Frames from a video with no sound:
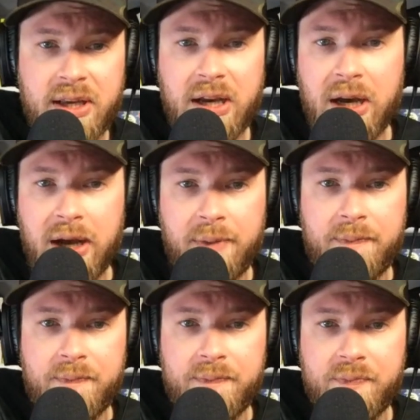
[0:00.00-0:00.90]

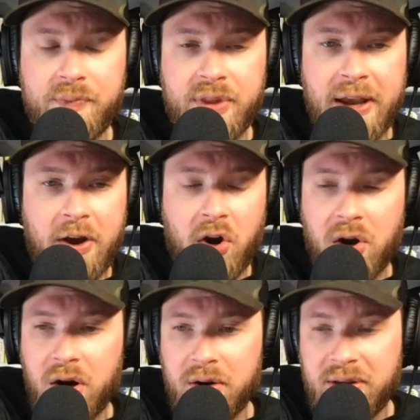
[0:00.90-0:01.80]
They
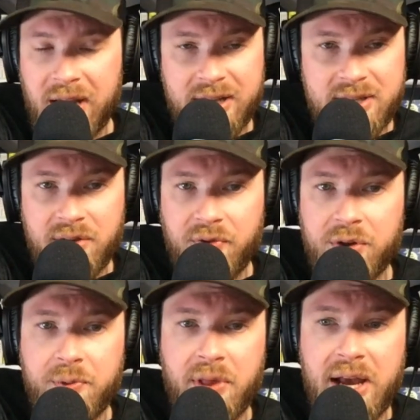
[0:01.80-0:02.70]
are getting to the free
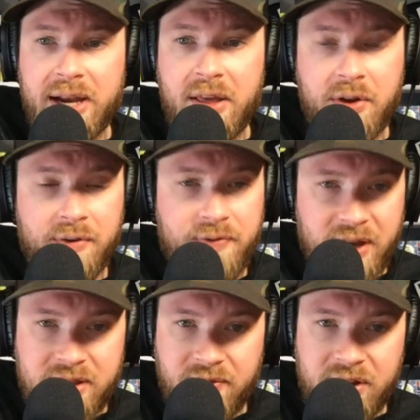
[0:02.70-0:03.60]
throw line. They're
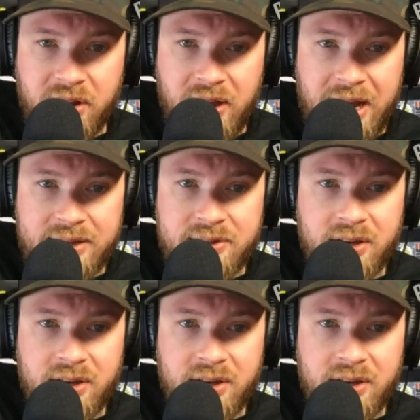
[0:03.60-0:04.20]
effective on the glass.